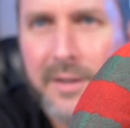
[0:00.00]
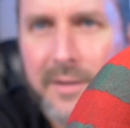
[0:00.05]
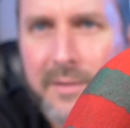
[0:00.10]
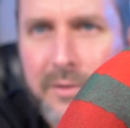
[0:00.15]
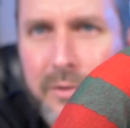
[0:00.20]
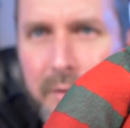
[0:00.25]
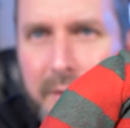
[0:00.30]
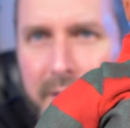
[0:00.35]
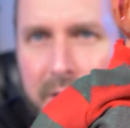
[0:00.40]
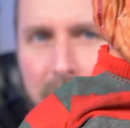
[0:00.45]

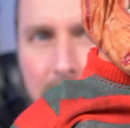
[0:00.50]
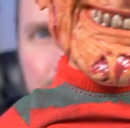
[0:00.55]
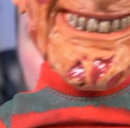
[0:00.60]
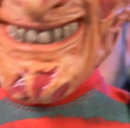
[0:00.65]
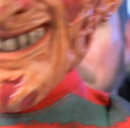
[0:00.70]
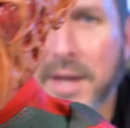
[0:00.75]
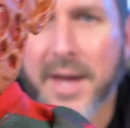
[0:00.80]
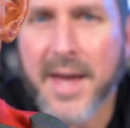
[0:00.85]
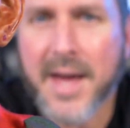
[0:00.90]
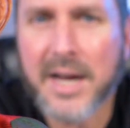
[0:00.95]
So they come
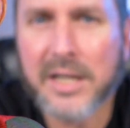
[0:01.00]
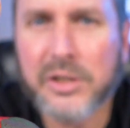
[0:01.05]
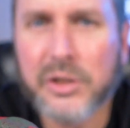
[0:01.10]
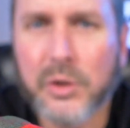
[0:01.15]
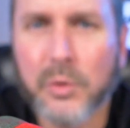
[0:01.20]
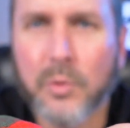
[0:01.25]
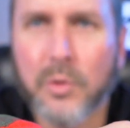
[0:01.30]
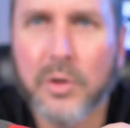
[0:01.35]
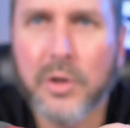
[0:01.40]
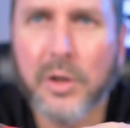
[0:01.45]
with
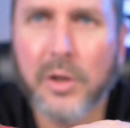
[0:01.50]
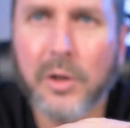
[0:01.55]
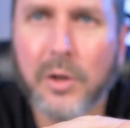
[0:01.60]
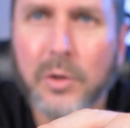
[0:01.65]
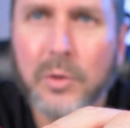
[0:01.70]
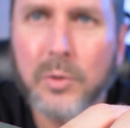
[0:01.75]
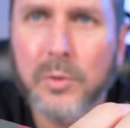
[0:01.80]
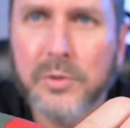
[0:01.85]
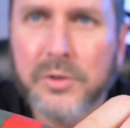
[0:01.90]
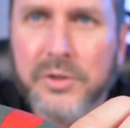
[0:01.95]
actual
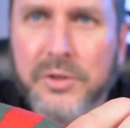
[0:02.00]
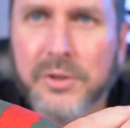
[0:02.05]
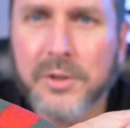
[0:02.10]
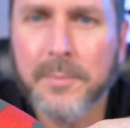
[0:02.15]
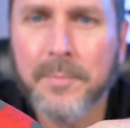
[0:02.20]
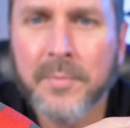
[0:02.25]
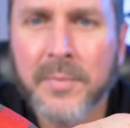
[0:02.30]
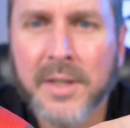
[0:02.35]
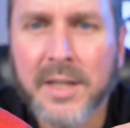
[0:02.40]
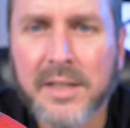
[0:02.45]
clothes
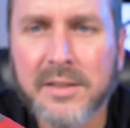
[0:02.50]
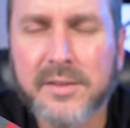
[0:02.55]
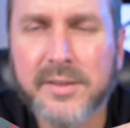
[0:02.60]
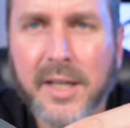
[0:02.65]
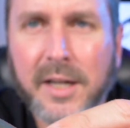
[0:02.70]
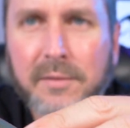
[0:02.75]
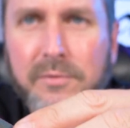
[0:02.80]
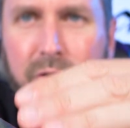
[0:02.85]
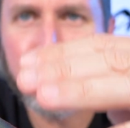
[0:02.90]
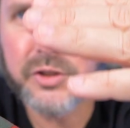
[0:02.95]

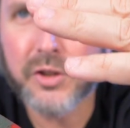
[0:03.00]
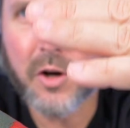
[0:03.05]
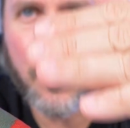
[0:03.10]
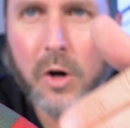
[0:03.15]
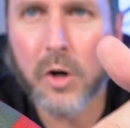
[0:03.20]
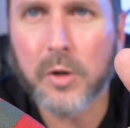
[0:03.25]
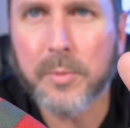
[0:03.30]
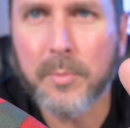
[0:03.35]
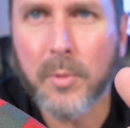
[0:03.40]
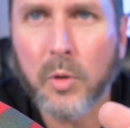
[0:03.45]
instead of just
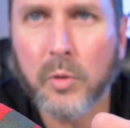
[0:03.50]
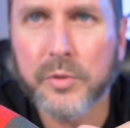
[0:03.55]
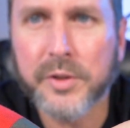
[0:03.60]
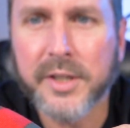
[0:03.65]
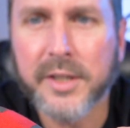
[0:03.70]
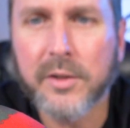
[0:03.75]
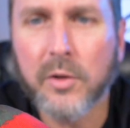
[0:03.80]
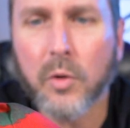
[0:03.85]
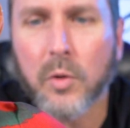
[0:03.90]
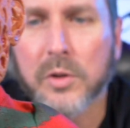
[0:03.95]
hard
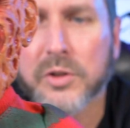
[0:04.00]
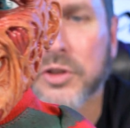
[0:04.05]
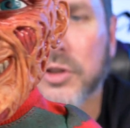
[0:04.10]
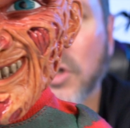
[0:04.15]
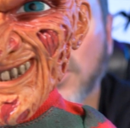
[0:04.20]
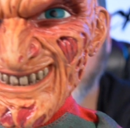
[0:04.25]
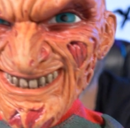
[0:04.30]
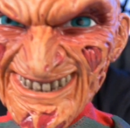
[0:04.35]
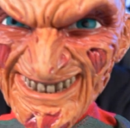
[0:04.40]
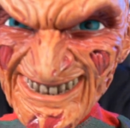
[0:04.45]
molded or soft